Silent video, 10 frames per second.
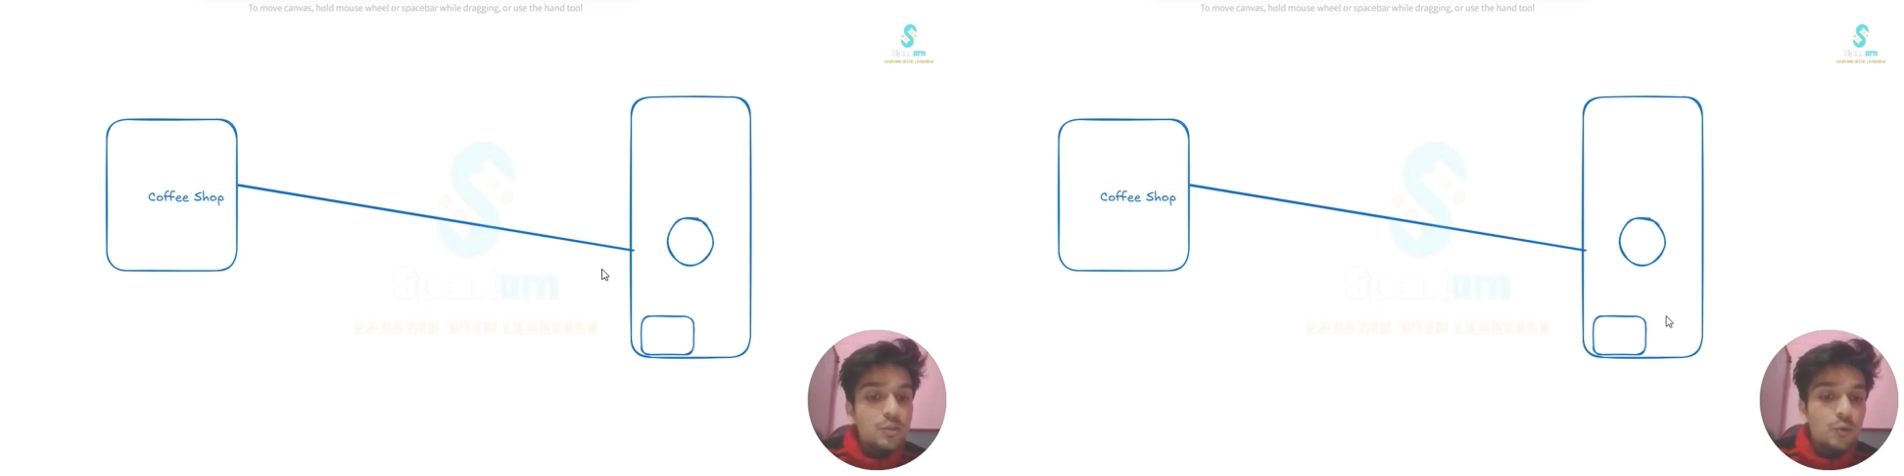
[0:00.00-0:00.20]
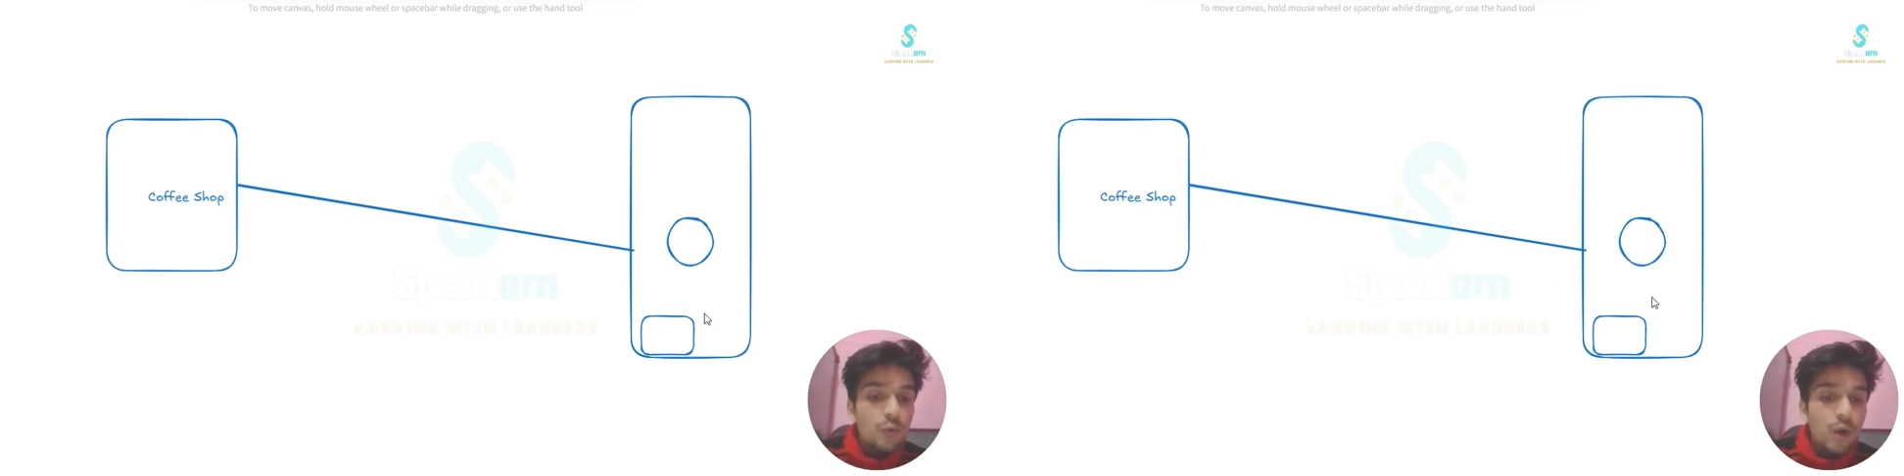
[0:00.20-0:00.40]

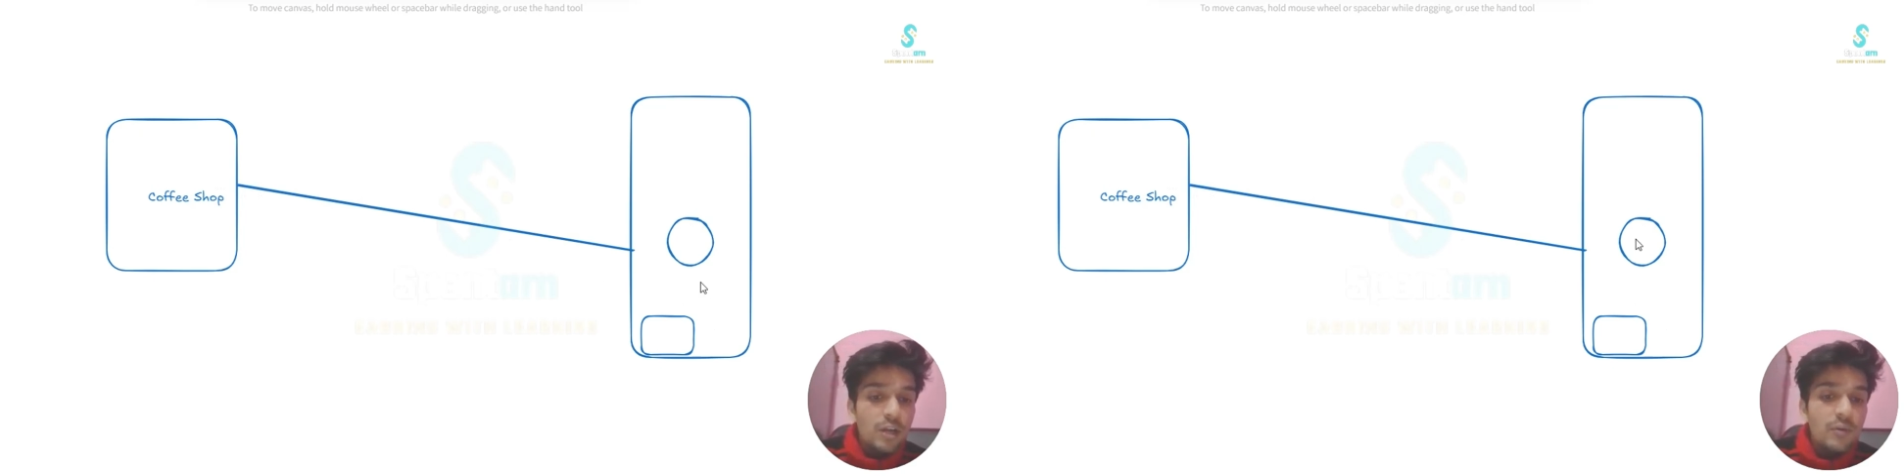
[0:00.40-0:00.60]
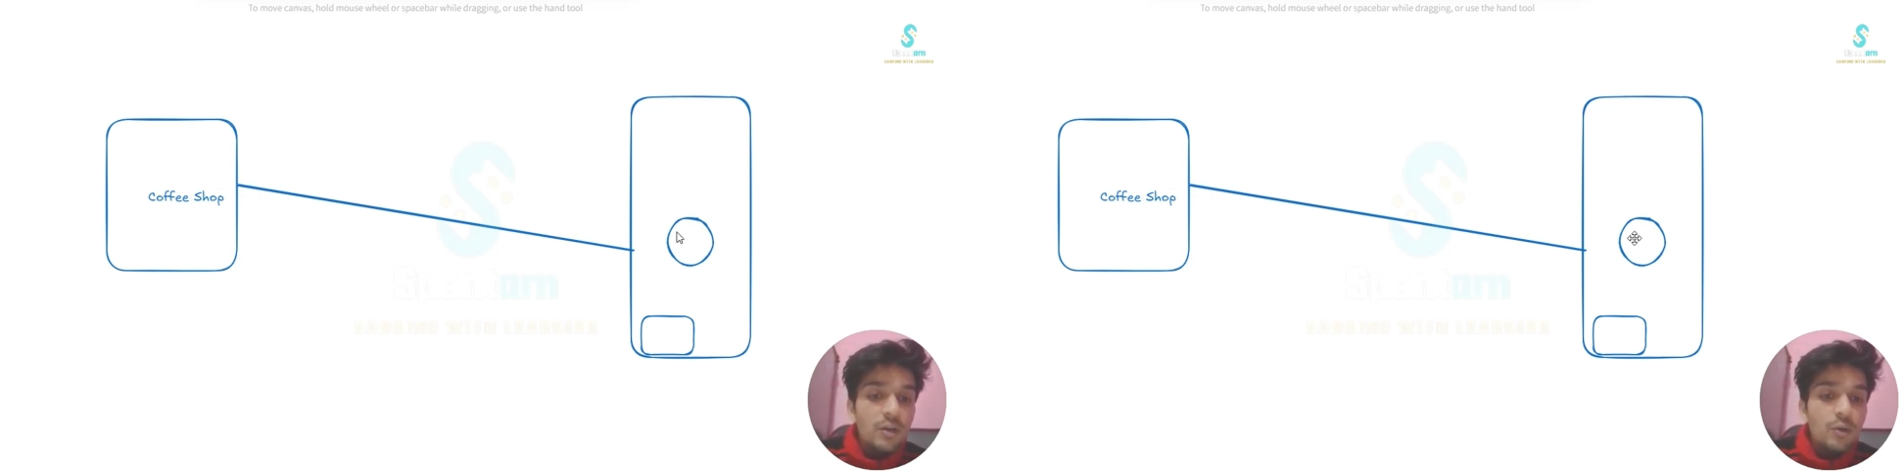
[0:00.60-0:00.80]
So
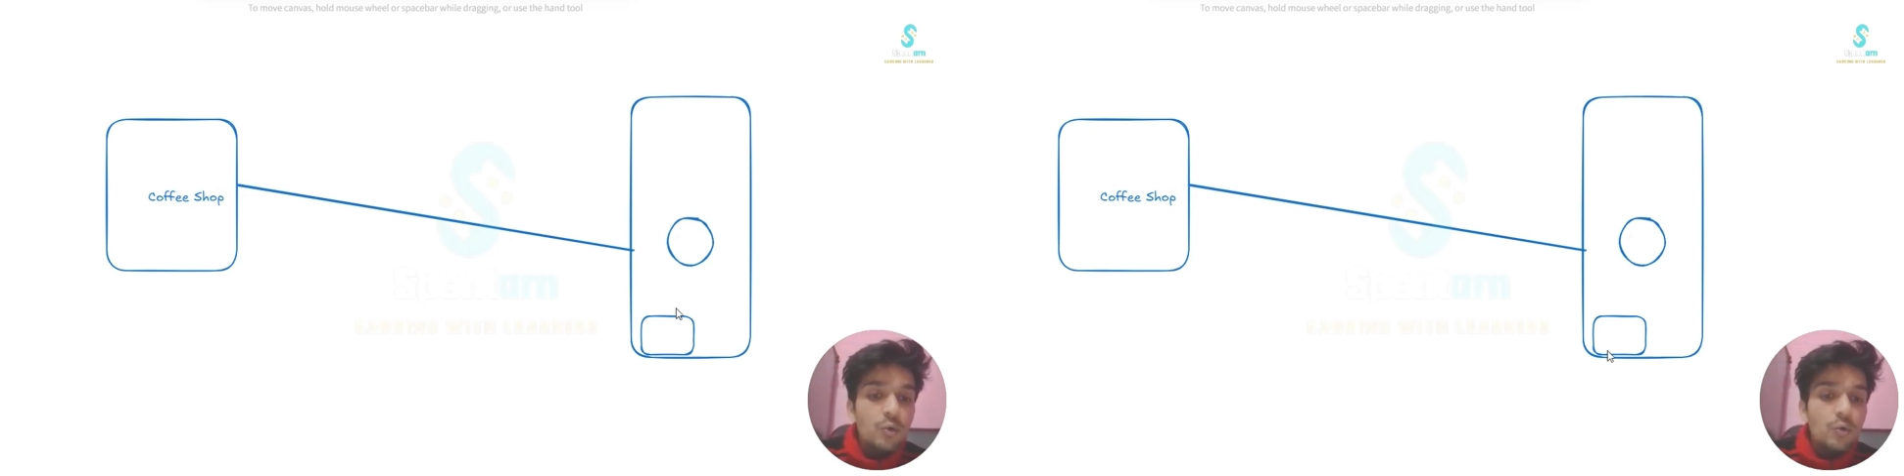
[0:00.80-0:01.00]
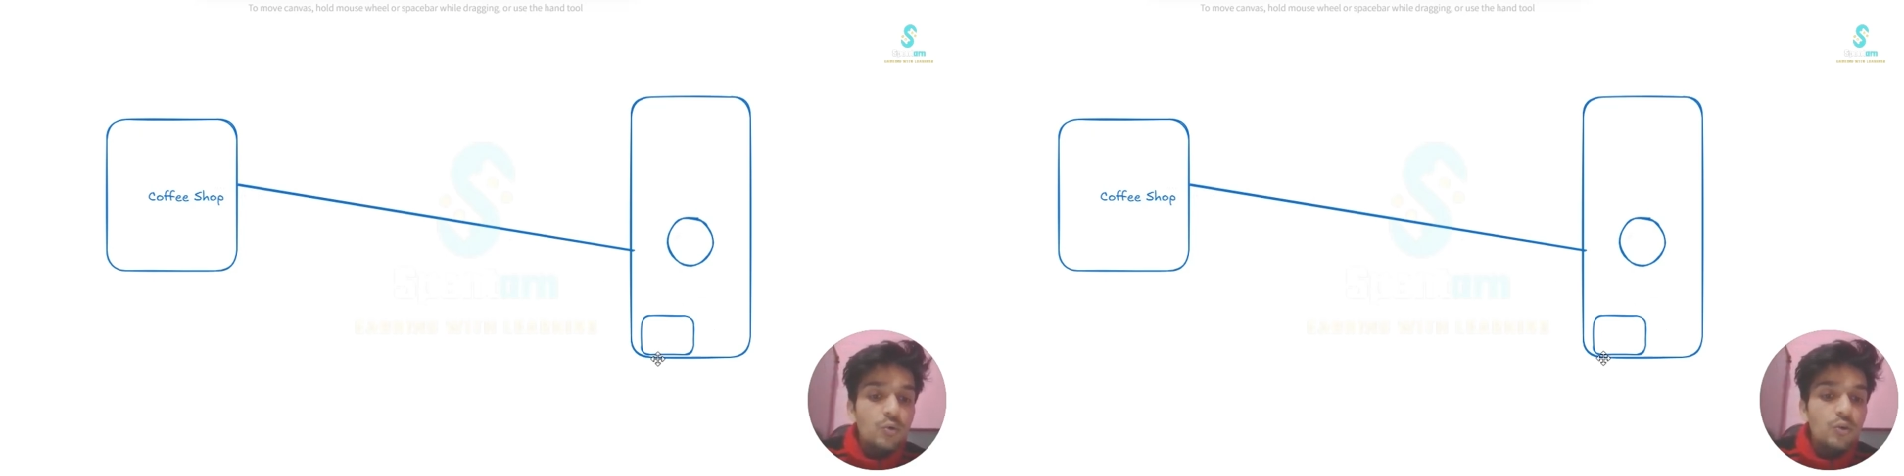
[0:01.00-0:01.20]
what you will do,